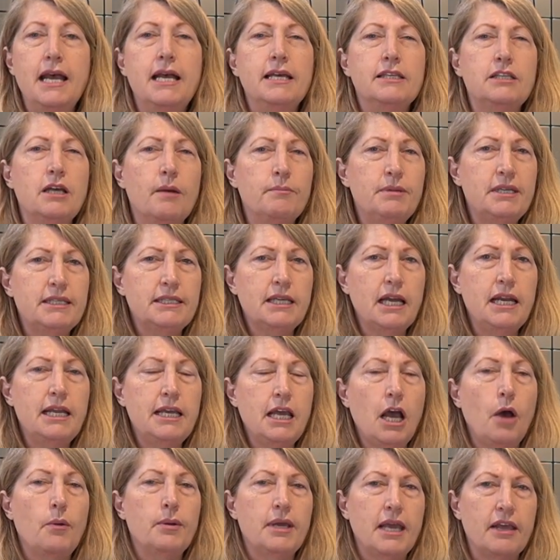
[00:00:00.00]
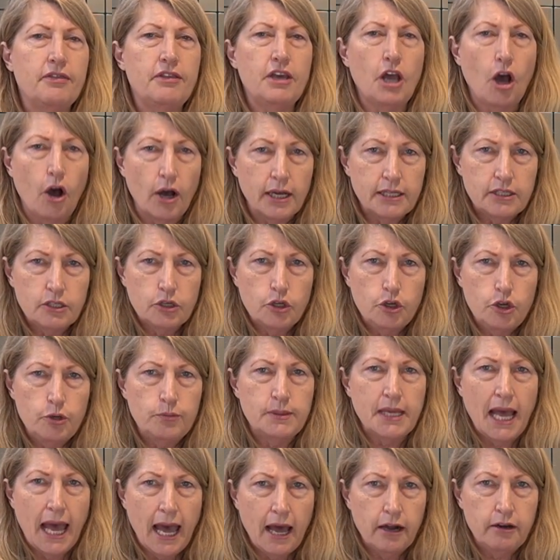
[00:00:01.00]
So I'm just going to go and get the ice
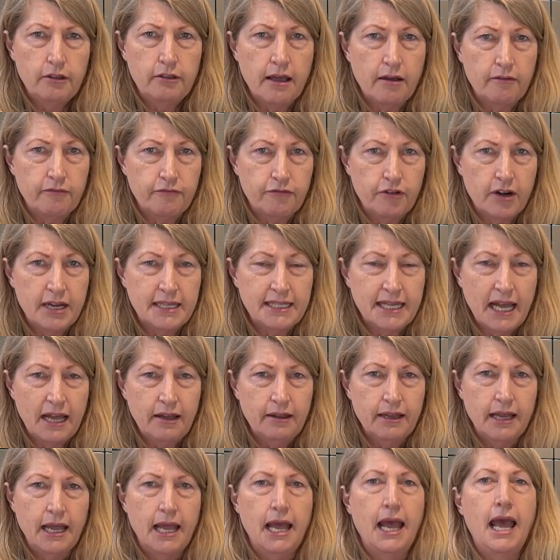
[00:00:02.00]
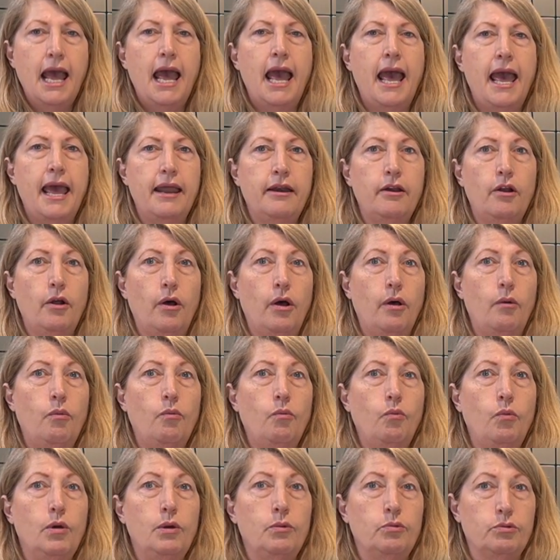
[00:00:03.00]
cubes out of the freezer, and
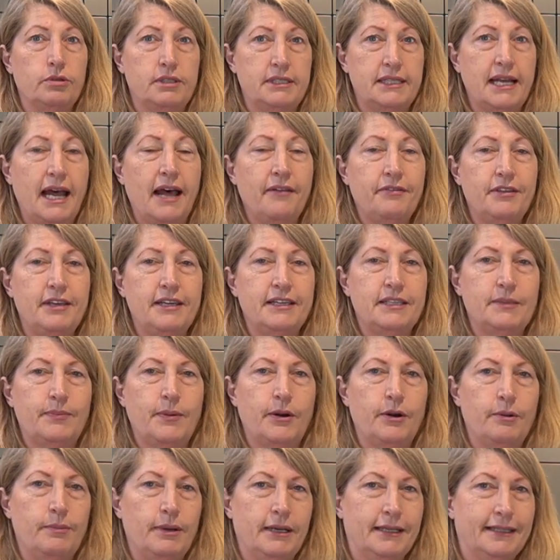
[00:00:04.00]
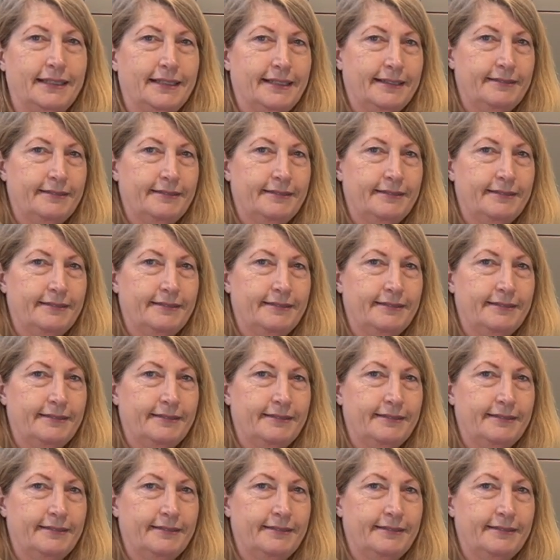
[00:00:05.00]
we will start the experiment.